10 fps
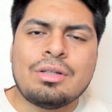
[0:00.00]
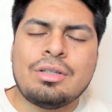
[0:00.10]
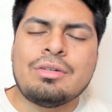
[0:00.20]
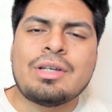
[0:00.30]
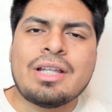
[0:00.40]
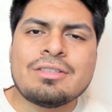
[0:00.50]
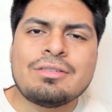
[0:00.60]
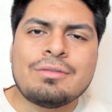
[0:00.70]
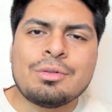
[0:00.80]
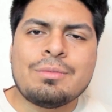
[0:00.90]
against
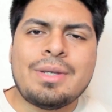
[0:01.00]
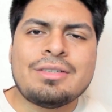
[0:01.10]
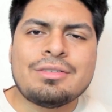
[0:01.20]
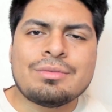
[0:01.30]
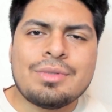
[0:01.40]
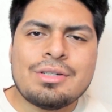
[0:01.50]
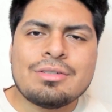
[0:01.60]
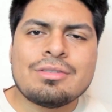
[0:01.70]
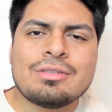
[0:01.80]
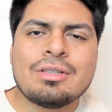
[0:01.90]
their voter base's
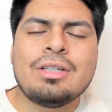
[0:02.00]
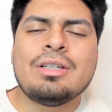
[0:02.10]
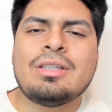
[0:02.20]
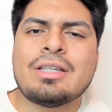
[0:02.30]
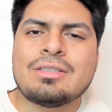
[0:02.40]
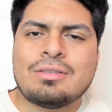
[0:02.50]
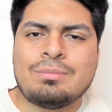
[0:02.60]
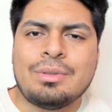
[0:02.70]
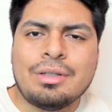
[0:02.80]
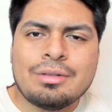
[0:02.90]
wishes. That's
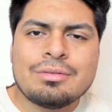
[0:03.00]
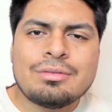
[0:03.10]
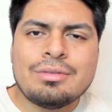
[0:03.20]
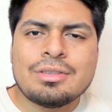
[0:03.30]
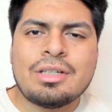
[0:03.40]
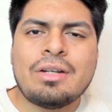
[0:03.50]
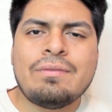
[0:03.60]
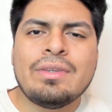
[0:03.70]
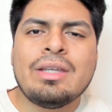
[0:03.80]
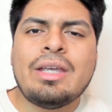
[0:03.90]
political suicide,
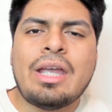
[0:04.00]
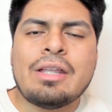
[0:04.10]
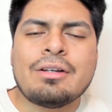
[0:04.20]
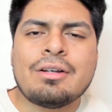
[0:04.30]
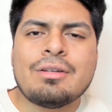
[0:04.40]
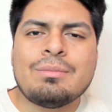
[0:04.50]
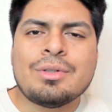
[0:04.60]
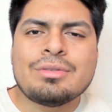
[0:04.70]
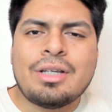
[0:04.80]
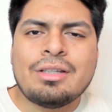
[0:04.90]
and they're going to
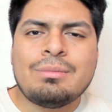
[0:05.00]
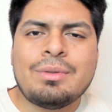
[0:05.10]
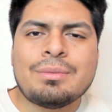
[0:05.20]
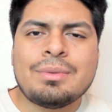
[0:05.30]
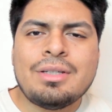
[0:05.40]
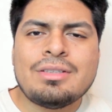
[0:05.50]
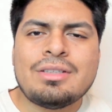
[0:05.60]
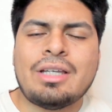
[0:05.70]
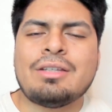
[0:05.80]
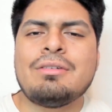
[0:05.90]
most likely be
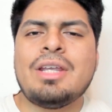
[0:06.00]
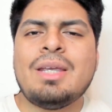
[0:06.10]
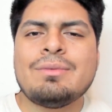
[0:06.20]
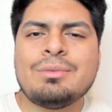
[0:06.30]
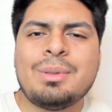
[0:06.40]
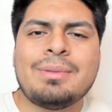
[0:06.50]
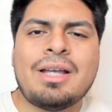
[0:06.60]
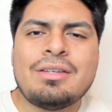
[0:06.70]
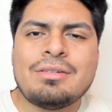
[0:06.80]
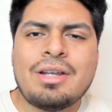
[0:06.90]
replaced. Like their names will be
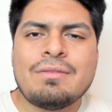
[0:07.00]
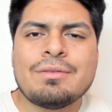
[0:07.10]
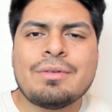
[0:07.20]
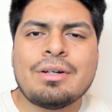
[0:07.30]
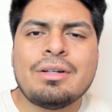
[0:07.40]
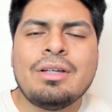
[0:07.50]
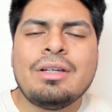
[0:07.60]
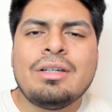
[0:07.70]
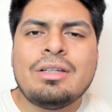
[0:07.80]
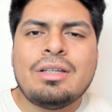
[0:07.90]
plastered everywhere,
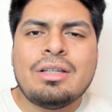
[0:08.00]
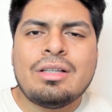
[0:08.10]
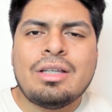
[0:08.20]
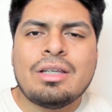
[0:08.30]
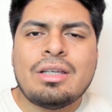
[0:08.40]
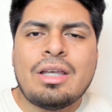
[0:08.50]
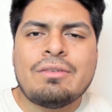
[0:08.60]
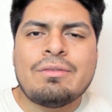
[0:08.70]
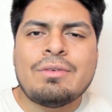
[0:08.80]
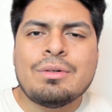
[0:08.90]
like,
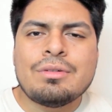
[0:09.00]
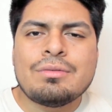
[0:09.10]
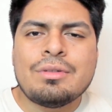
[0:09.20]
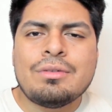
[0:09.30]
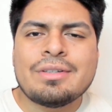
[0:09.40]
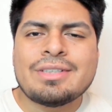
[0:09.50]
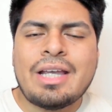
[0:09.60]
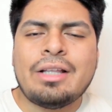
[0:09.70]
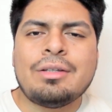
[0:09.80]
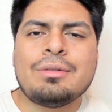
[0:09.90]
and voters will know exactly